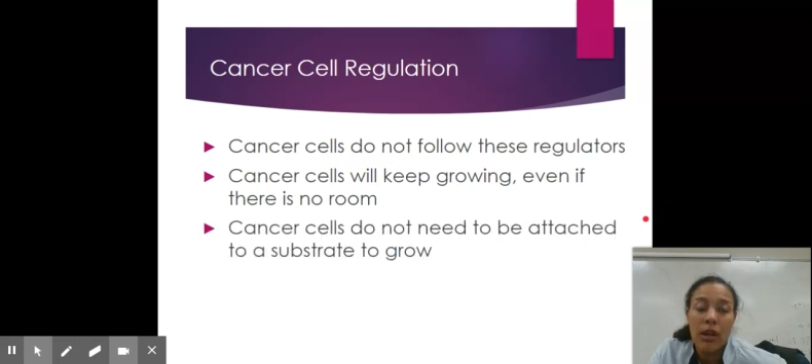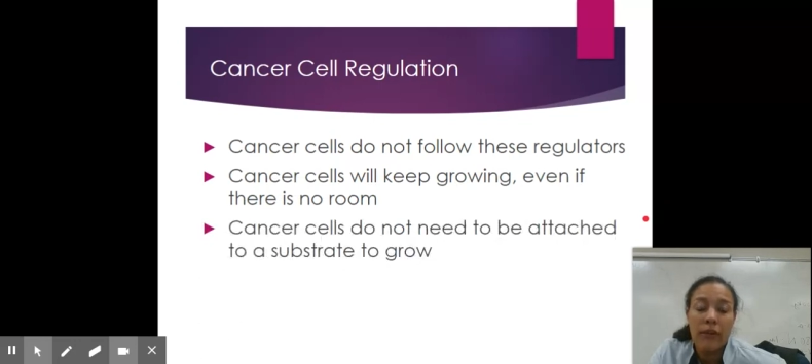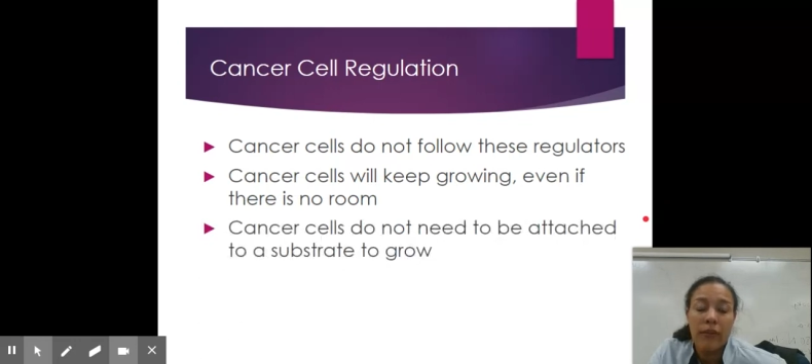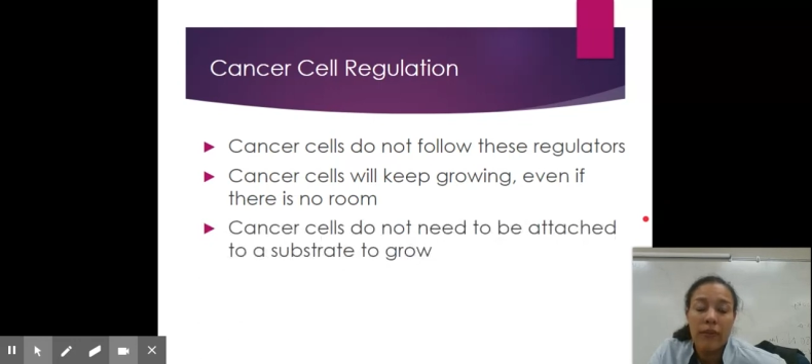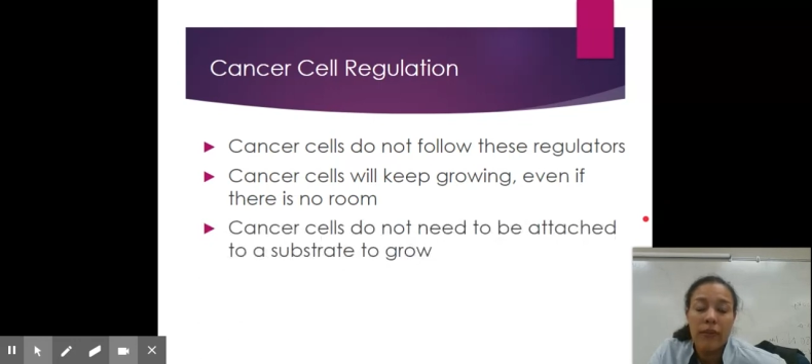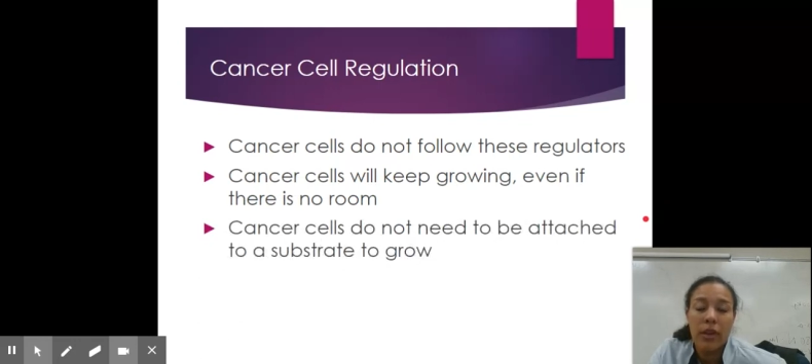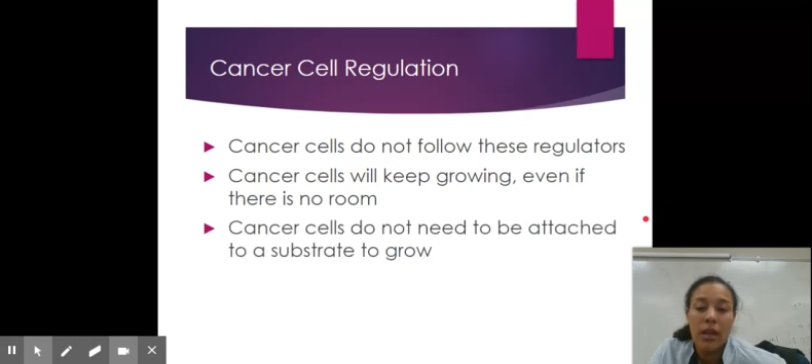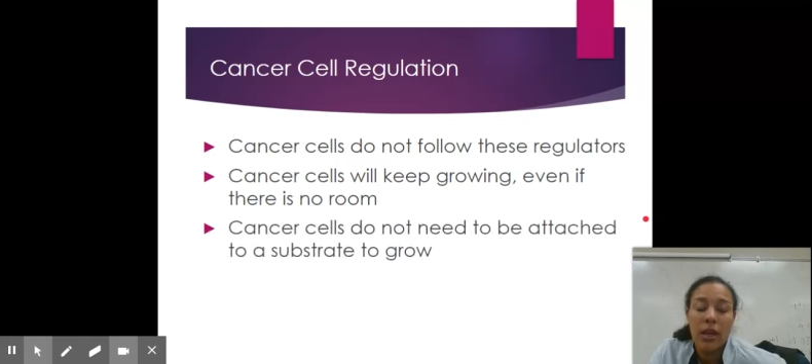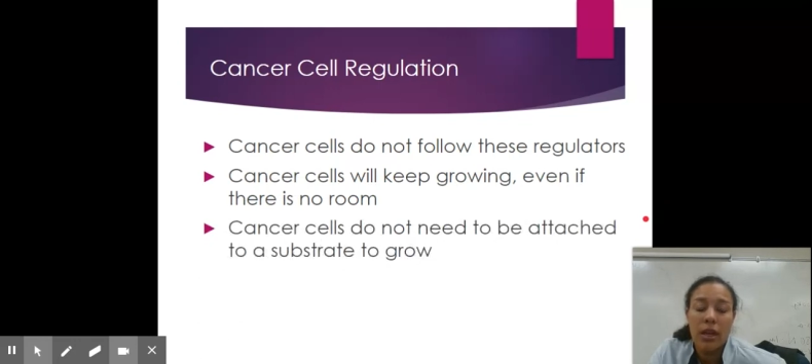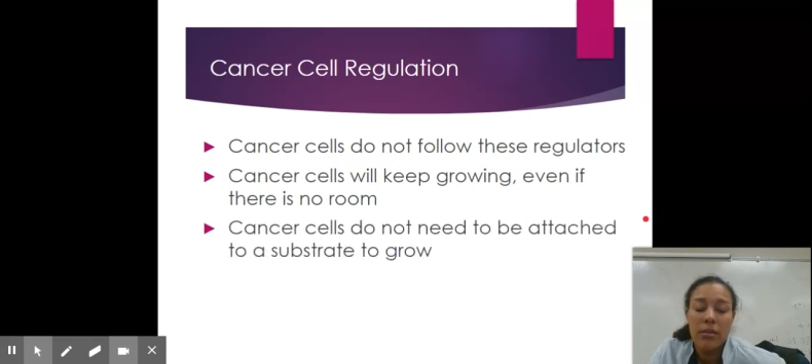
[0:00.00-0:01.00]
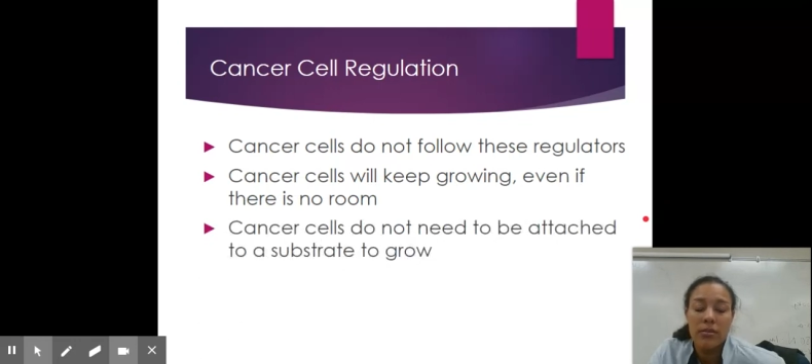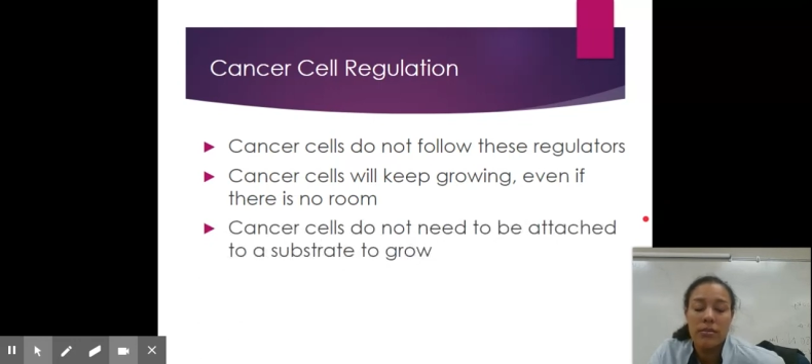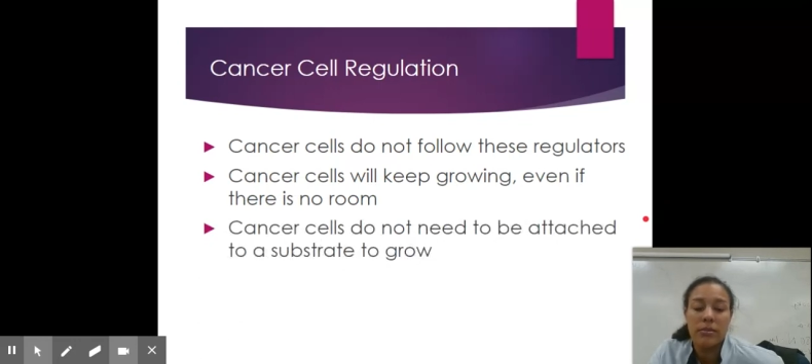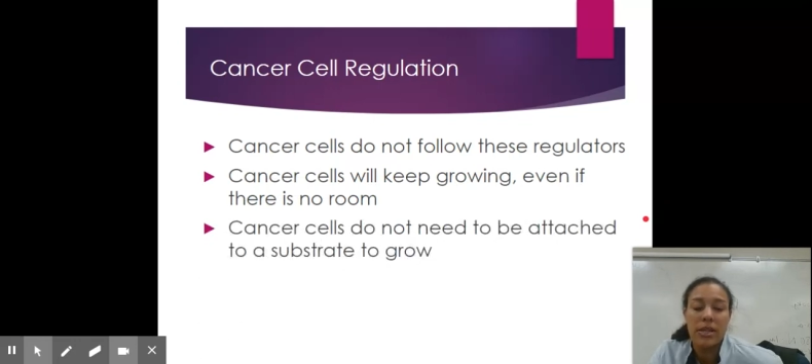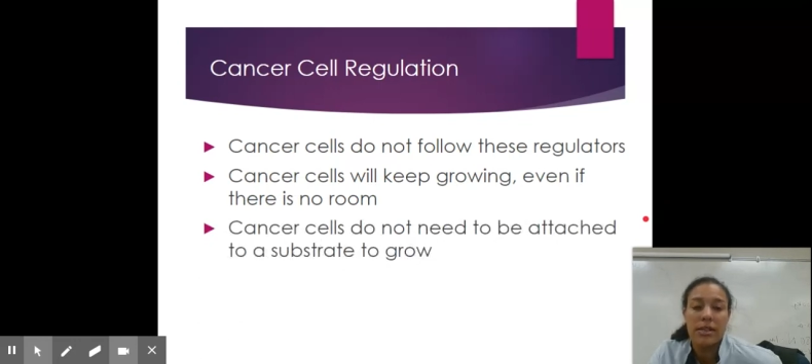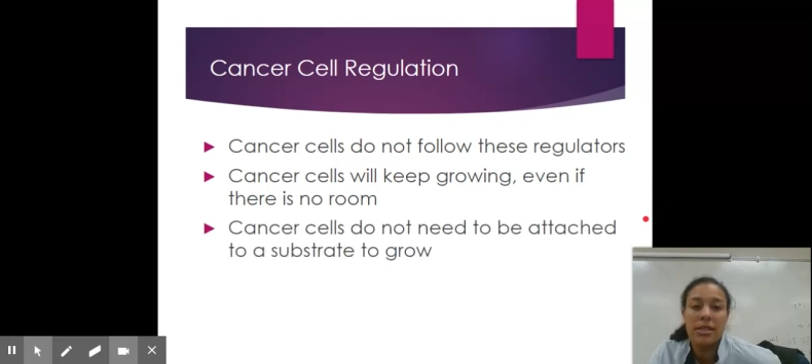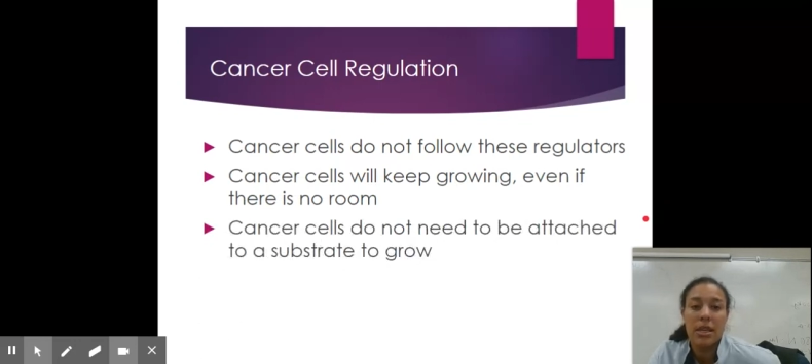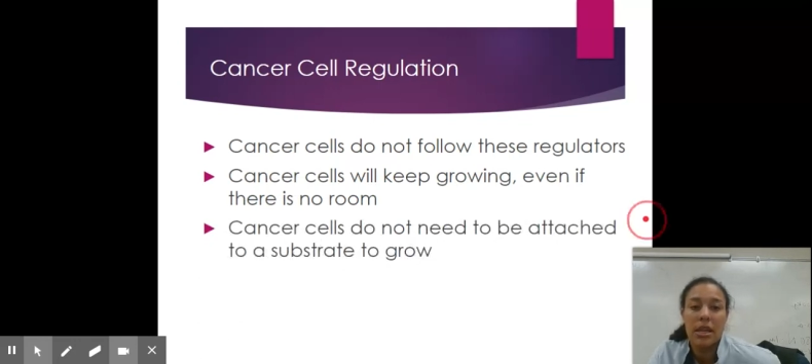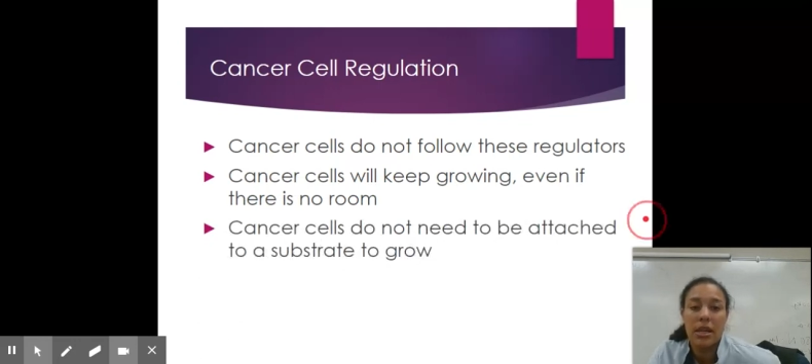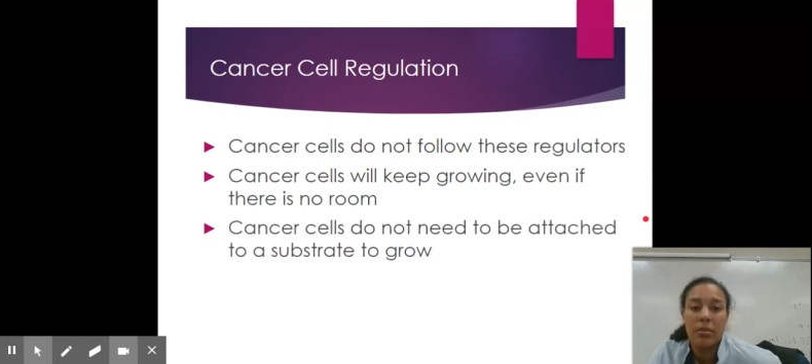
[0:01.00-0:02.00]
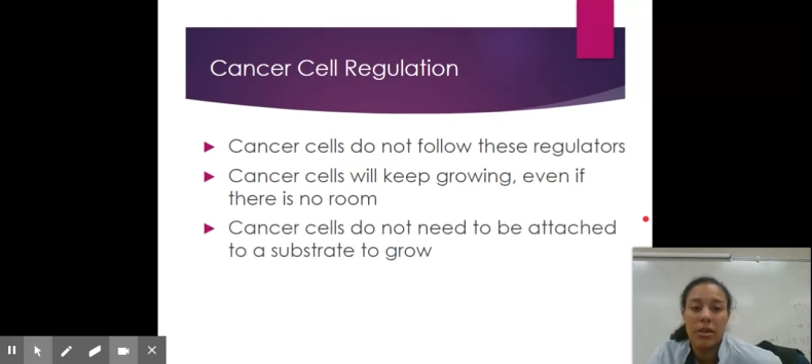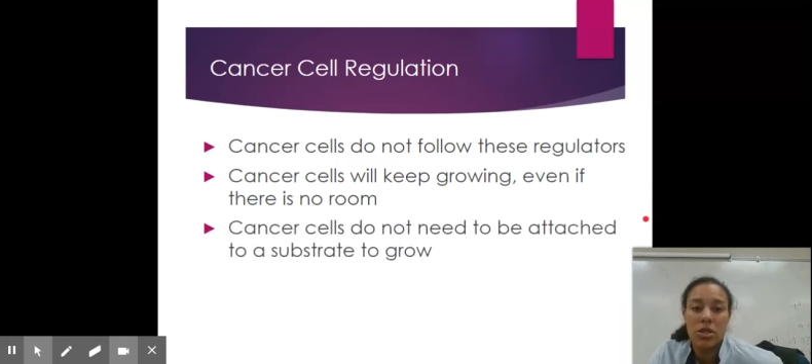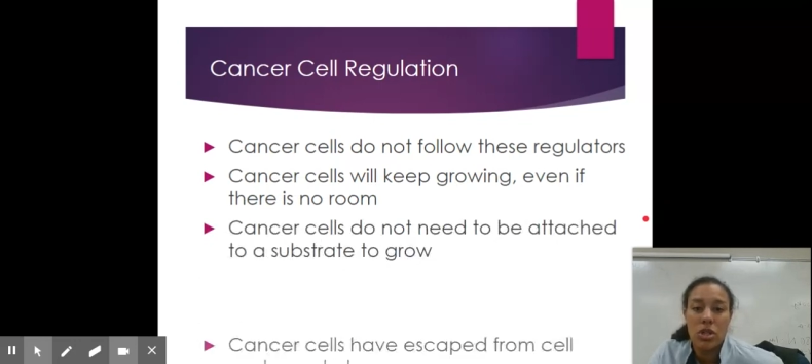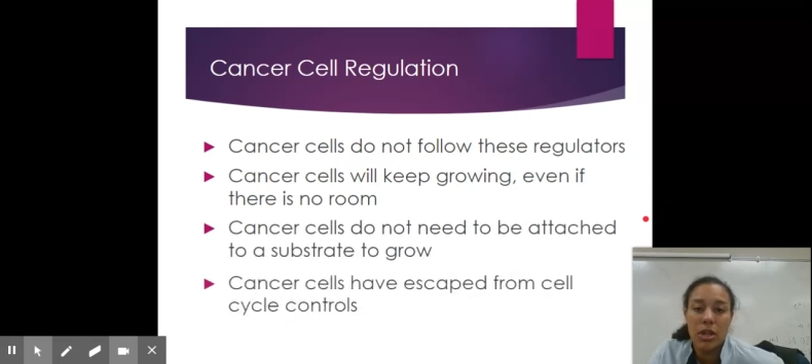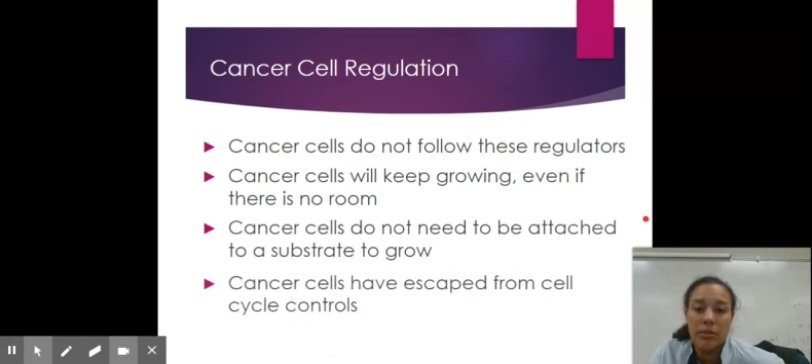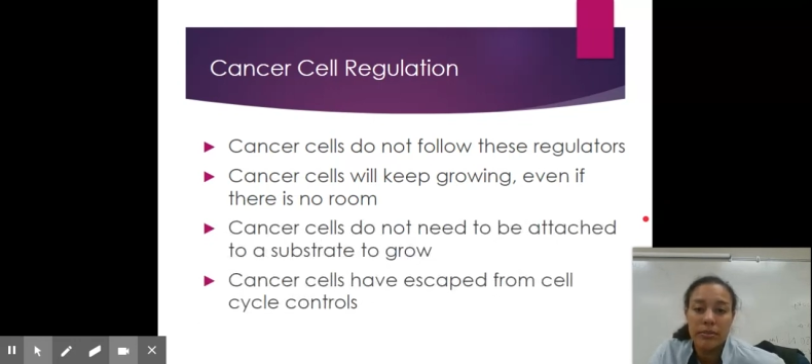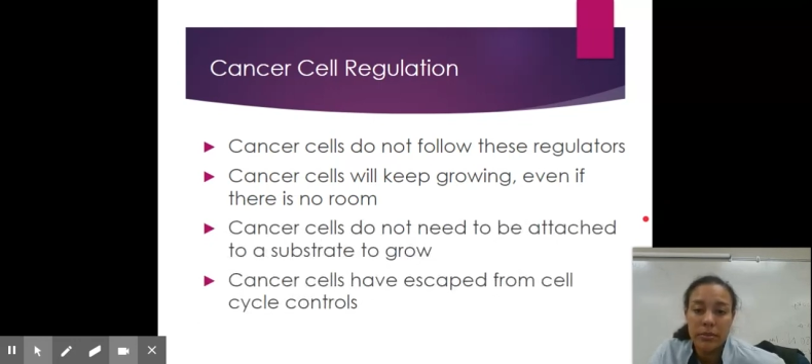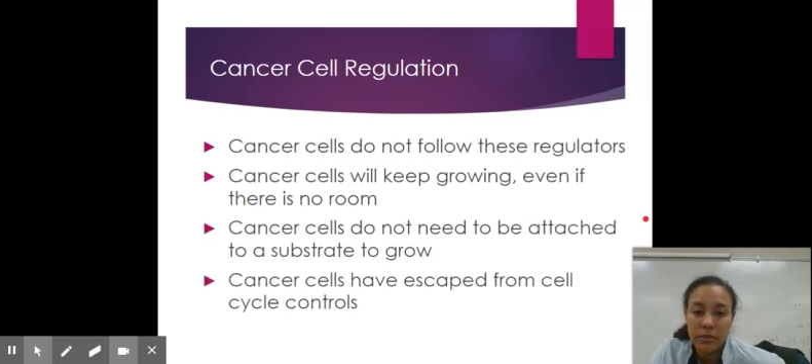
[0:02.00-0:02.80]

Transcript: of density inhibition